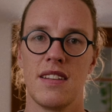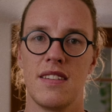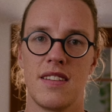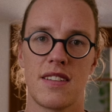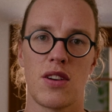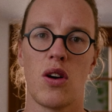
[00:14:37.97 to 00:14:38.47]

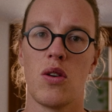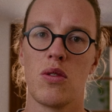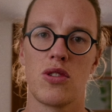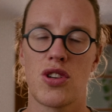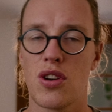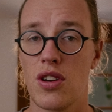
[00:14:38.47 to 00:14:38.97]
this
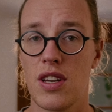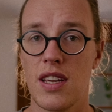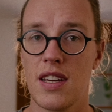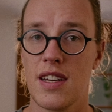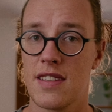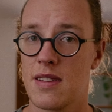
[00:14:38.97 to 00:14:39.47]
whole
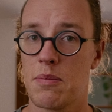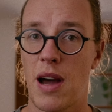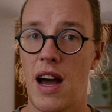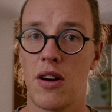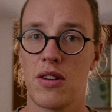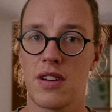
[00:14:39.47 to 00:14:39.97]
journey is
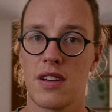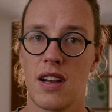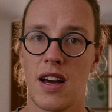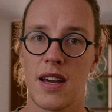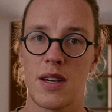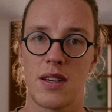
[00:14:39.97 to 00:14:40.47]
about and
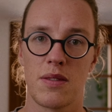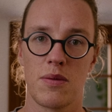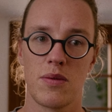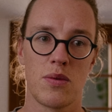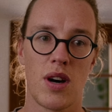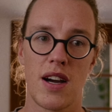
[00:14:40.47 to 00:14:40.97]

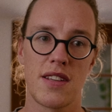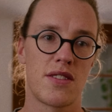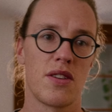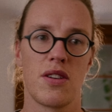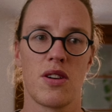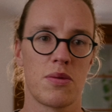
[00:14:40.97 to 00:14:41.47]
why
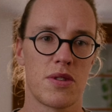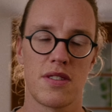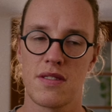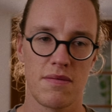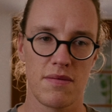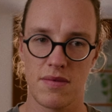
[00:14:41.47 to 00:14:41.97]
certain options.